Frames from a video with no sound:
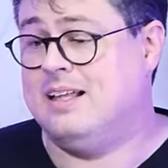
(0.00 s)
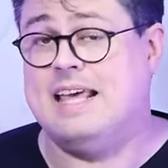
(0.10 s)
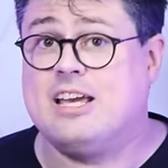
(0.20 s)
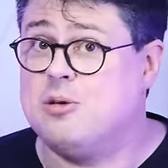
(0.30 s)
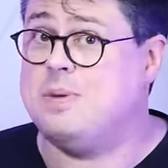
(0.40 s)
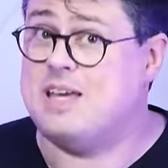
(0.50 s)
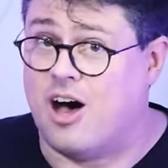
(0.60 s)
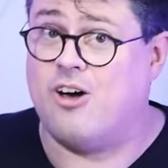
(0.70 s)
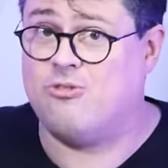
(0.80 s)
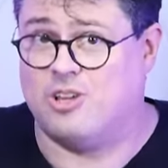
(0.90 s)
It could be
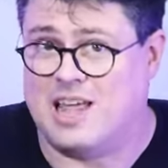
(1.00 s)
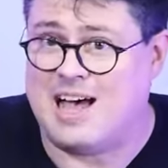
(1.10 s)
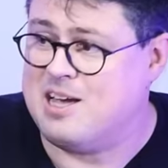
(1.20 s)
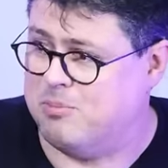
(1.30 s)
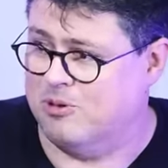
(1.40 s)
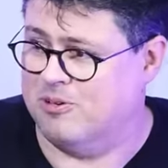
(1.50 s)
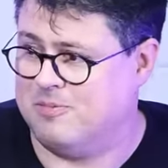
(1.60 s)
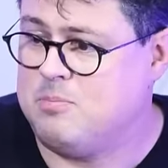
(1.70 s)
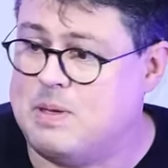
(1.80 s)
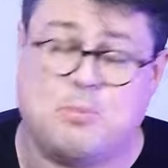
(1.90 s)
unreliable.
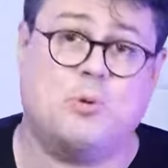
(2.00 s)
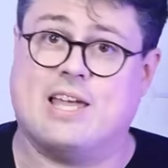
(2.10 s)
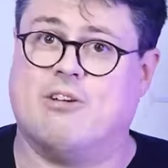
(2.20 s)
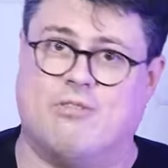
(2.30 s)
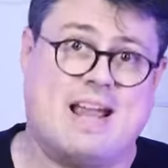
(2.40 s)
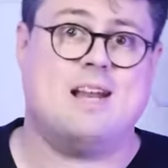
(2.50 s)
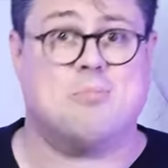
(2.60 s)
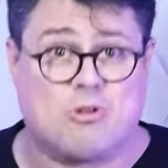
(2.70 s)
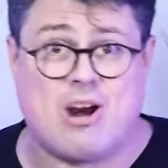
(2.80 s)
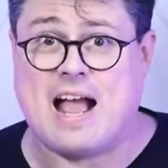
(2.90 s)
People will get
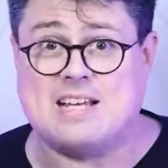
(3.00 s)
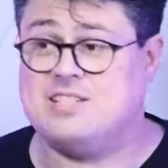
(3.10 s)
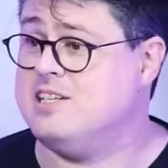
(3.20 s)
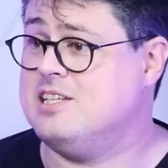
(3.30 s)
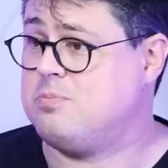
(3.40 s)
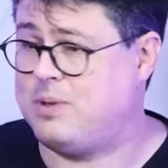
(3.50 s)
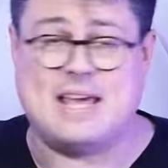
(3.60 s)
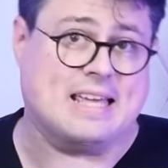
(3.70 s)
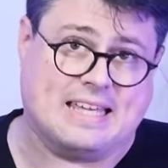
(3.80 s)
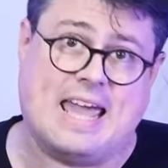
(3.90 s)
random crashes
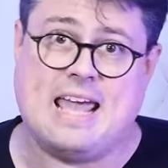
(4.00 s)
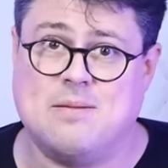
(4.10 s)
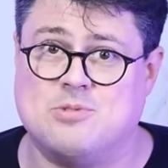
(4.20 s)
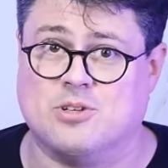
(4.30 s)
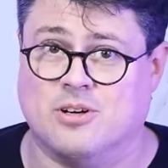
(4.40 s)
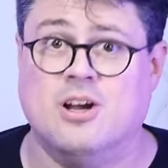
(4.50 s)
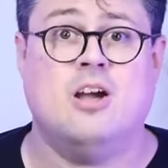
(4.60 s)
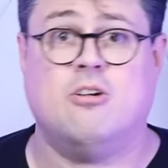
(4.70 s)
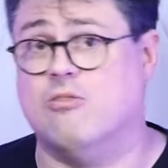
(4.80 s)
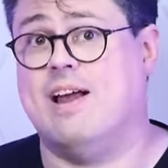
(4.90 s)
playing games or
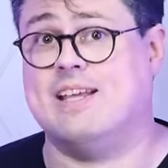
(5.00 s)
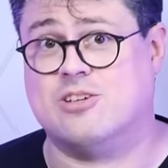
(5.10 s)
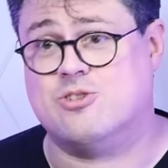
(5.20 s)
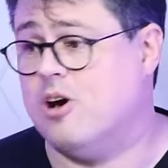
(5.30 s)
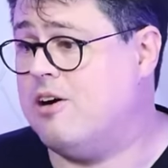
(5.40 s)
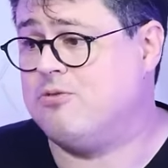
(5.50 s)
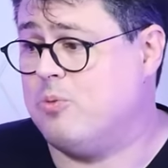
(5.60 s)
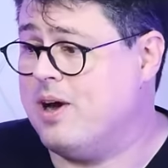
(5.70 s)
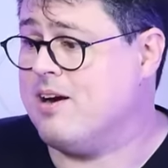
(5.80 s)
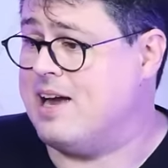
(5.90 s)
running
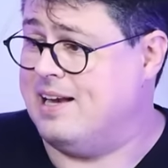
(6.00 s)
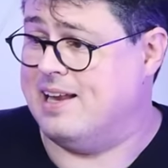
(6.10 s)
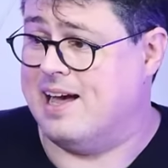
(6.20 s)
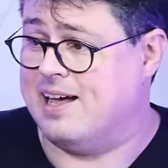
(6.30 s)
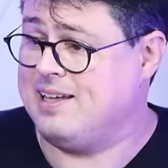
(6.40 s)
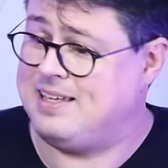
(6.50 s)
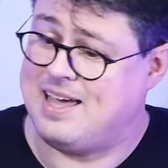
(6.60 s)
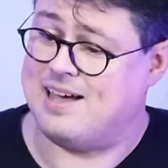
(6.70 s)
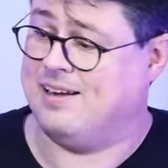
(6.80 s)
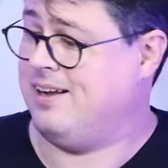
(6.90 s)
software, and
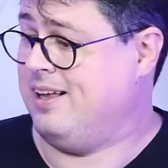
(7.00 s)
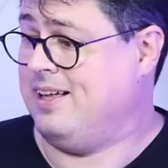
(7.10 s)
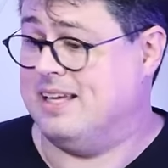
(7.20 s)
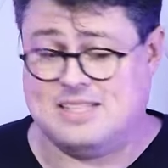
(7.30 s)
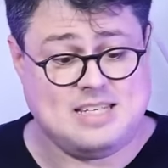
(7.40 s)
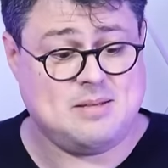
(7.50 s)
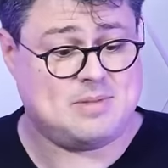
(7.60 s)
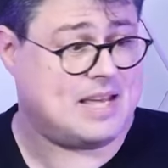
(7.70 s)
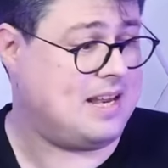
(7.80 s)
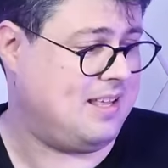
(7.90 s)
yeah, it seems
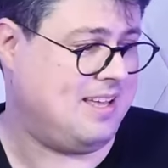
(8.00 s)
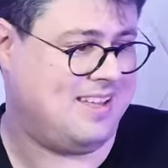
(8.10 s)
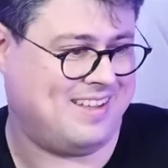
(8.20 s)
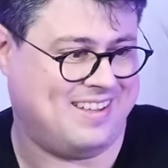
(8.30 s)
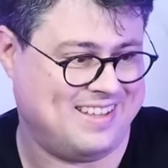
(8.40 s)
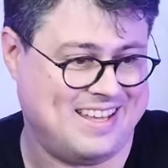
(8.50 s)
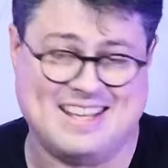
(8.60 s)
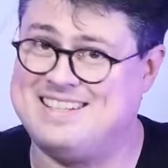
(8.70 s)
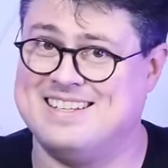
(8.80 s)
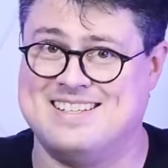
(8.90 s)
that
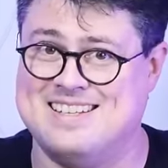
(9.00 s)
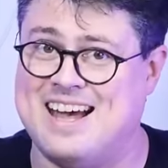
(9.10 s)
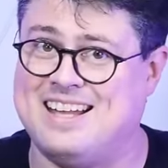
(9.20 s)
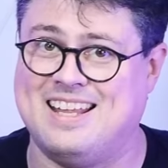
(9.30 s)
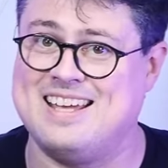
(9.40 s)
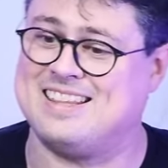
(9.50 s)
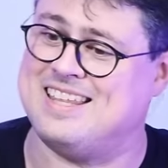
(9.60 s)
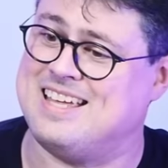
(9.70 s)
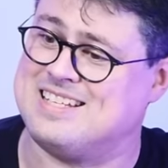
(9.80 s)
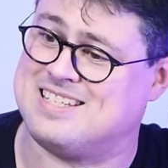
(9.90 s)
it does not like
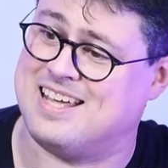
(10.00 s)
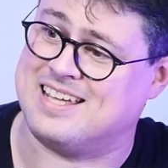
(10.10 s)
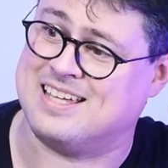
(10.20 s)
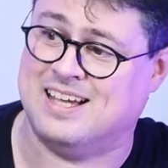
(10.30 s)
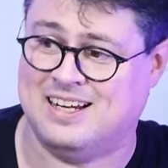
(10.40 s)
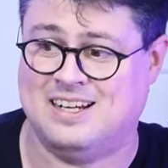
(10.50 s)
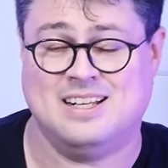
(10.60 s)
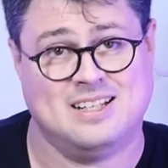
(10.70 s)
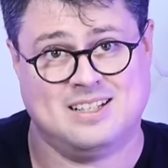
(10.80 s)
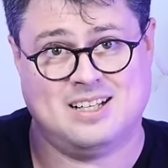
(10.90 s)
things like
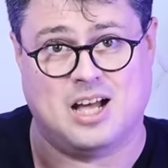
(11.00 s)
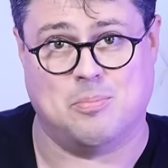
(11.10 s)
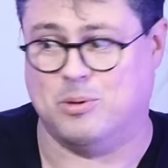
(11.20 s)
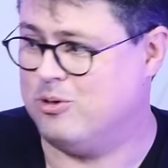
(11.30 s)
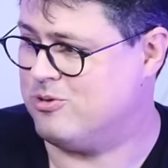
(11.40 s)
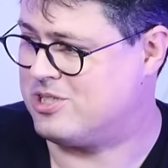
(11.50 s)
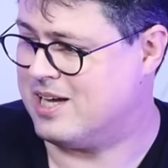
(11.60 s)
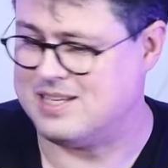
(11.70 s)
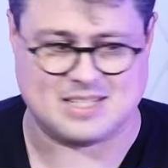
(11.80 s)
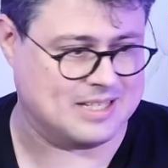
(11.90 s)
a Blue
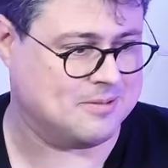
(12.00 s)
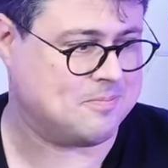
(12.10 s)
SCSI.